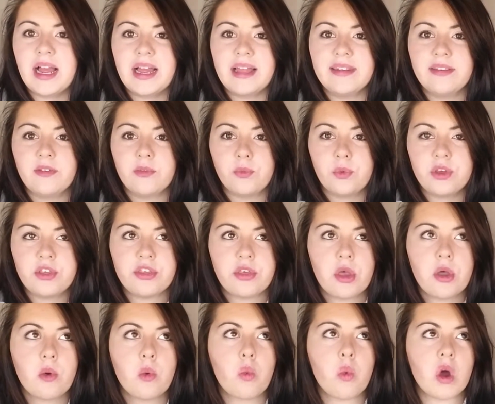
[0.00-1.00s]
And
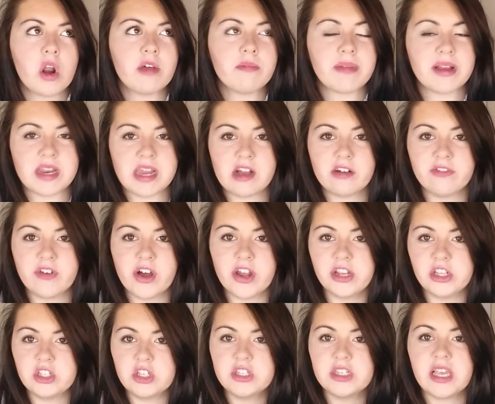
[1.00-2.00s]
with one of my nail
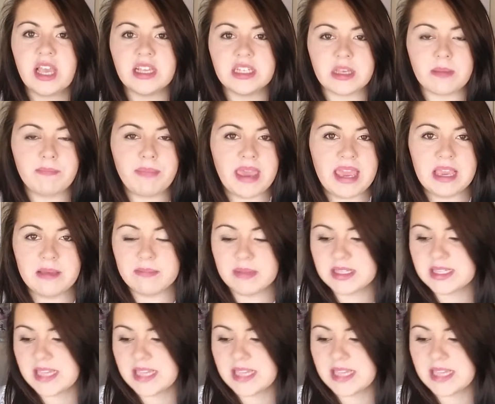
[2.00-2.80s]
varnishes, it's a pink